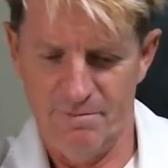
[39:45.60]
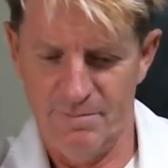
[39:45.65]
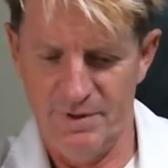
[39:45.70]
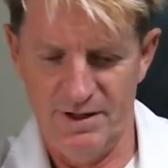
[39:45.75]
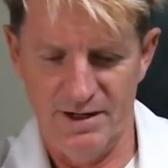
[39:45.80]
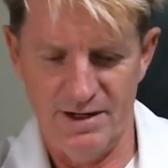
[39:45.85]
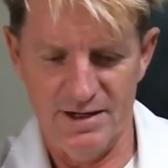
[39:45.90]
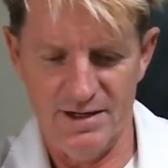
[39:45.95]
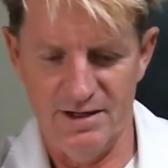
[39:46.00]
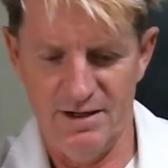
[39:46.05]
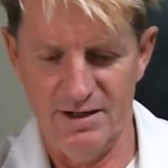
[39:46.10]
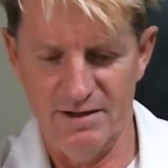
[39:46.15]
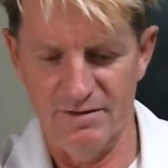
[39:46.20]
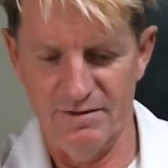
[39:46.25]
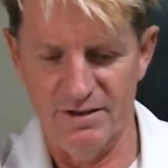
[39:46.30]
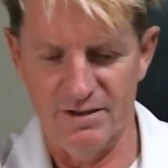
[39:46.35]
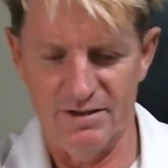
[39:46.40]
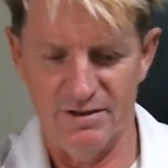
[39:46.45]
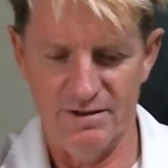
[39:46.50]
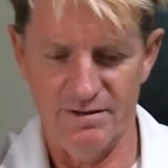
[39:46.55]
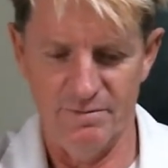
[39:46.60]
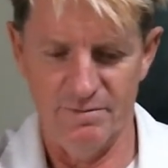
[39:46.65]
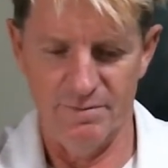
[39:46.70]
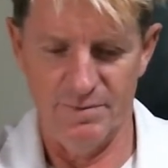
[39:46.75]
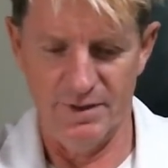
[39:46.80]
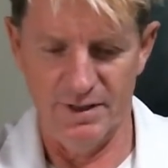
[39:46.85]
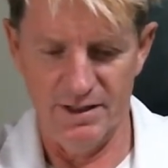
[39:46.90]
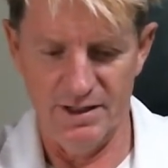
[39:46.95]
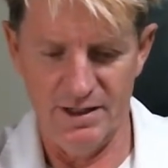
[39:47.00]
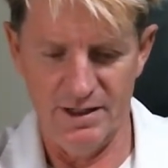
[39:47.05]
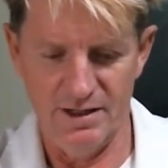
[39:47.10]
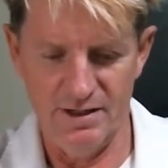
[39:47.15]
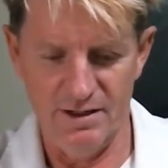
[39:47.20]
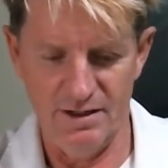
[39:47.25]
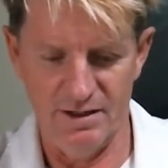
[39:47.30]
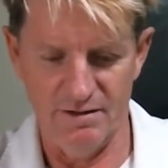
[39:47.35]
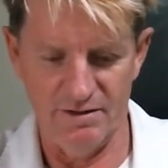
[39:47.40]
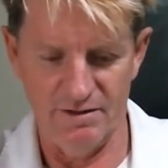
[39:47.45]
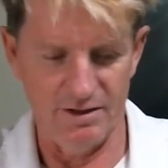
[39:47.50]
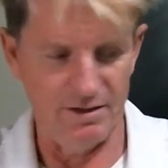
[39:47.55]
Bloody love it. Bloody
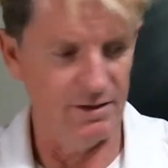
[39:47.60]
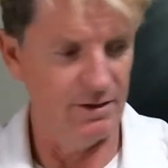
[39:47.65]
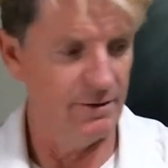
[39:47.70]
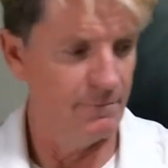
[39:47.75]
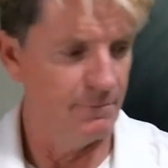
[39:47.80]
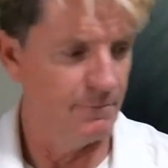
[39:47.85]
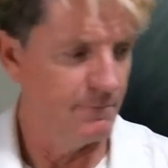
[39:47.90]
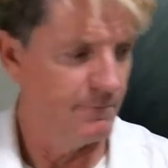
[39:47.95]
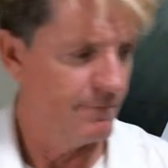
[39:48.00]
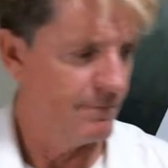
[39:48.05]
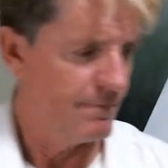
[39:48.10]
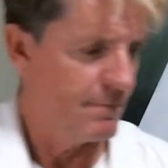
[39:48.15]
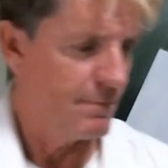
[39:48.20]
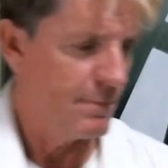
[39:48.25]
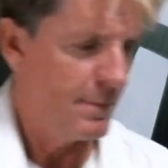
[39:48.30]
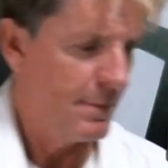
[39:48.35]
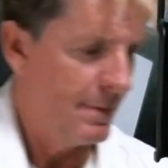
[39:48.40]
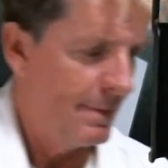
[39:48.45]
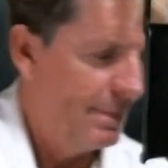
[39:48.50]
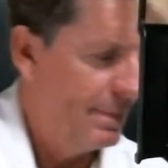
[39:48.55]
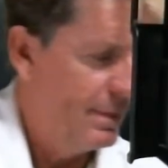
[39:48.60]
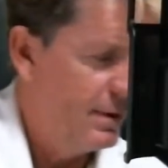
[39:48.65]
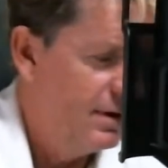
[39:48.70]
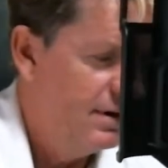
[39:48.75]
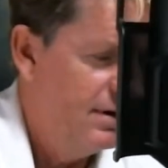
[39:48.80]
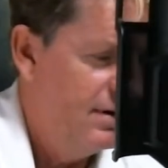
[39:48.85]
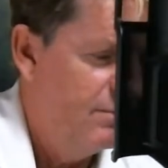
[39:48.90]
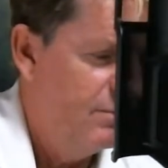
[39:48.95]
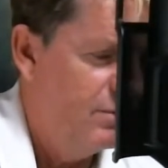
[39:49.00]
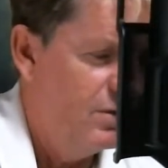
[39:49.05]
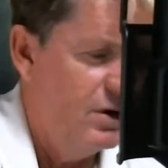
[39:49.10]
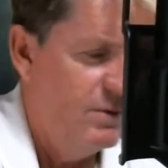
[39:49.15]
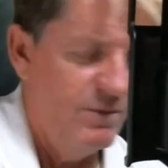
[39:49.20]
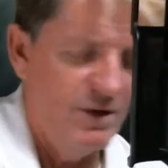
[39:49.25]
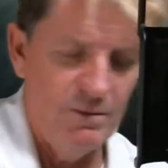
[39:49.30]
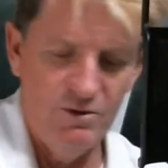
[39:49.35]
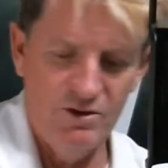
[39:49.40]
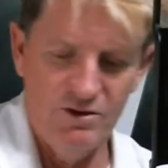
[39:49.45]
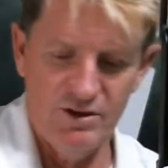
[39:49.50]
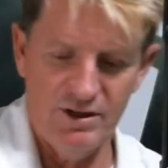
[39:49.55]
love it. My
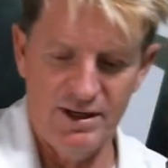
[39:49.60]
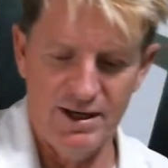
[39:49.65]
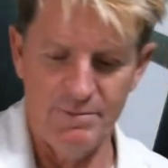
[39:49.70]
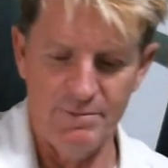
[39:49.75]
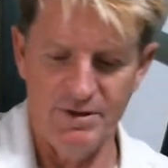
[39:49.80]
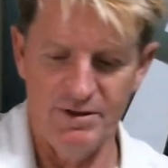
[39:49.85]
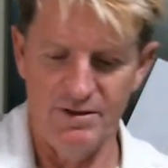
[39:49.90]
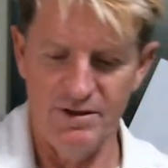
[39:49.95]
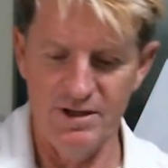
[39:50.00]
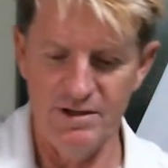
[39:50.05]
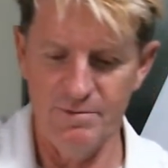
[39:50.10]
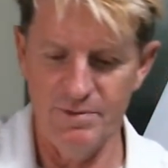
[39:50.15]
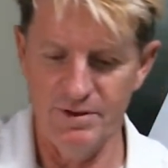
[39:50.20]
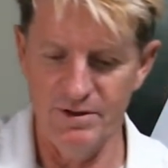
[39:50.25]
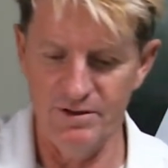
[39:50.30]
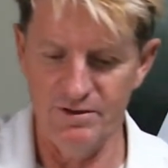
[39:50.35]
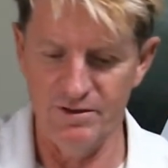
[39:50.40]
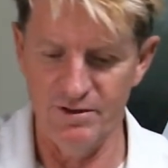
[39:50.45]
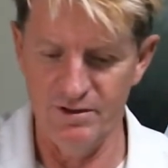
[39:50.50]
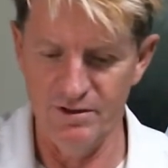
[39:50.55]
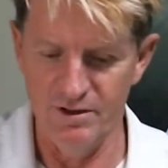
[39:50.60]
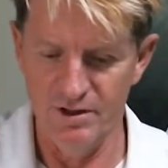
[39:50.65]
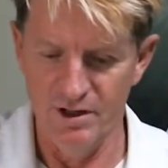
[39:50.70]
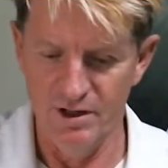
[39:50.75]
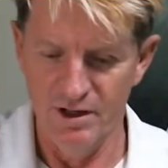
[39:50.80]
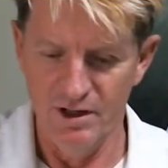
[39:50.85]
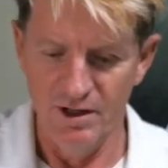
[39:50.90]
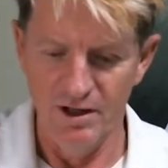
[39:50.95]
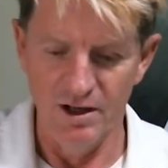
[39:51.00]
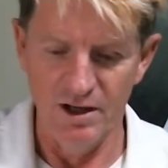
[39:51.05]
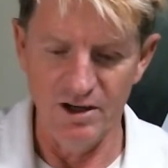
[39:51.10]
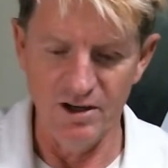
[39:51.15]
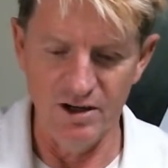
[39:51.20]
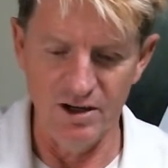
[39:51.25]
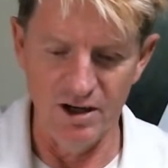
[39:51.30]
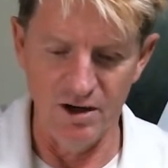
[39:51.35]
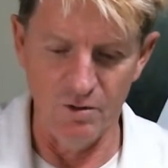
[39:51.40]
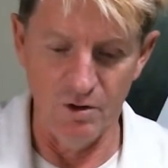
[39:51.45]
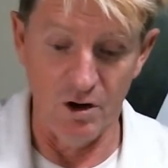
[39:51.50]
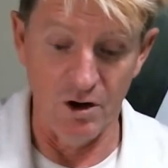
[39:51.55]
mum was a cup of tea person. And you
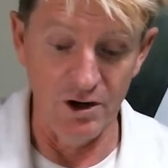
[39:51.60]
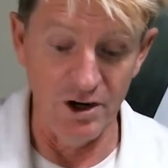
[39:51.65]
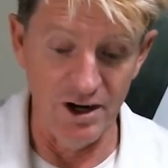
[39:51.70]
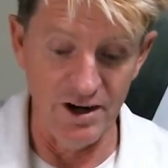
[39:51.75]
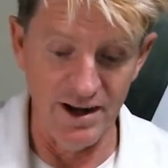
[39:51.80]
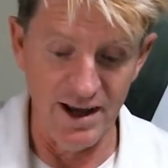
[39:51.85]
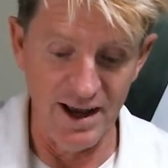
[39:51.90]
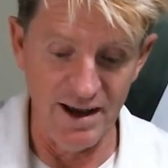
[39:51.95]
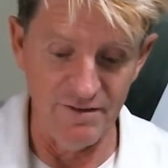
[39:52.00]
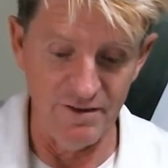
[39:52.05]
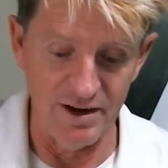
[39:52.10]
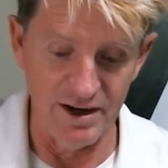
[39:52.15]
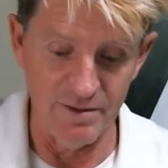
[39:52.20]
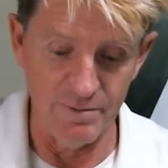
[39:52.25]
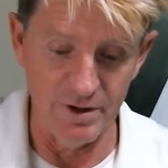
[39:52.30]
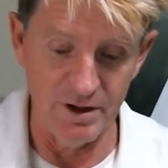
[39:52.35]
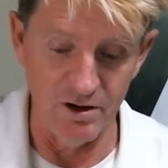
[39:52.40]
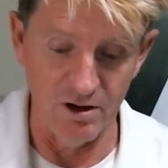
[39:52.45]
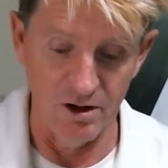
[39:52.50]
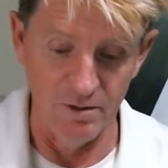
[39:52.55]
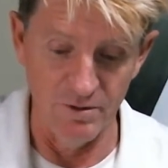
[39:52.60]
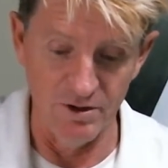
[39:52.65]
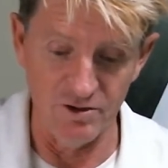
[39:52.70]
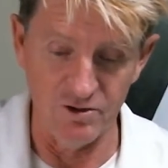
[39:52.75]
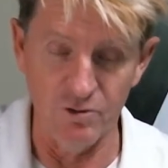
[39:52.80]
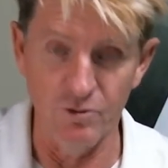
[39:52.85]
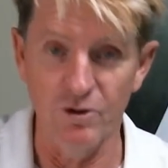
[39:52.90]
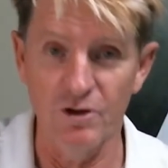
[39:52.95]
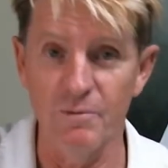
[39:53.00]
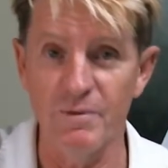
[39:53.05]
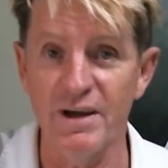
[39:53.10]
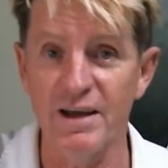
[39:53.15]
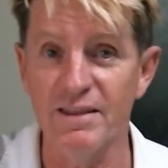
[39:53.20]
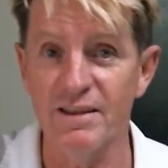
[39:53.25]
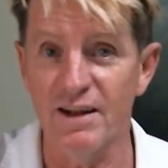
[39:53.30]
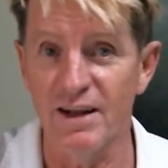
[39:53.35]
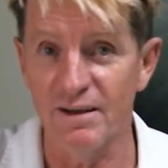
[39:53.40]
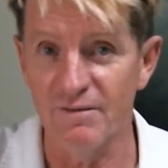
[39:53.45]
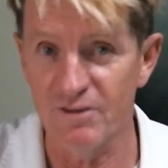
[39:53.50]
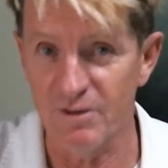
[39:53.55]
know what? I don't have any, but I'm the sort of man
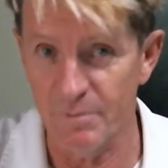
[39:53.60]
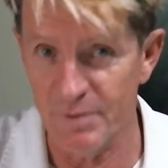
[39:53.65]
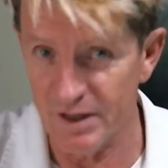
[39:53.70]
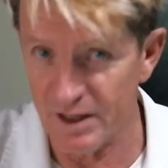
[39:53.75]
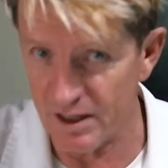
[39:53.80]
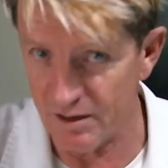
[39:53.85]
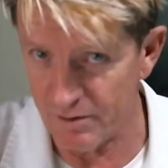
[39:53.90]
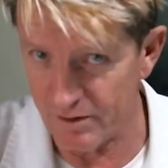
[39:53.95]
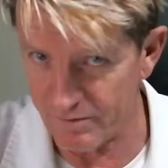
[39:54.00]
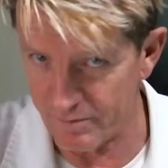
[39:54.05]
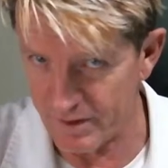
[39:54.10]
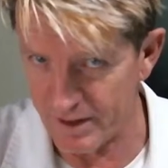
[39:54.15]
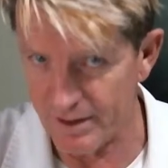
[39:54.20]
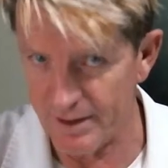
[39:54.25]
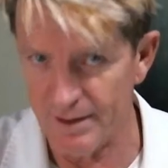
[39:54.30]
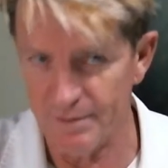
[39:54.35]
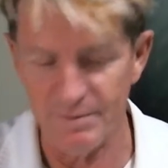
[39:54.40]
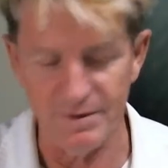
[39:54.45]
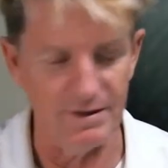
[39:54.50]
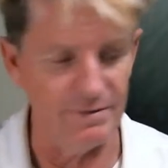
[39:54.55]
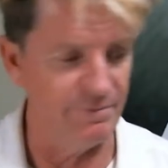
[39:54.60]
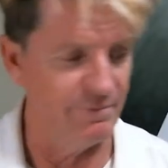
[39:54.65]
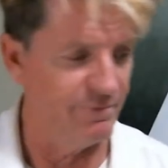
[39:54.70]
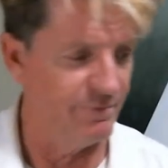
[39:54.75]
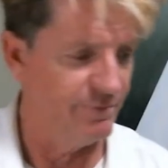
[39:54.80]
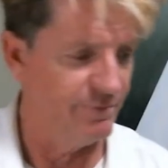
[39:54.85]
that loves a bicky with me cuppa.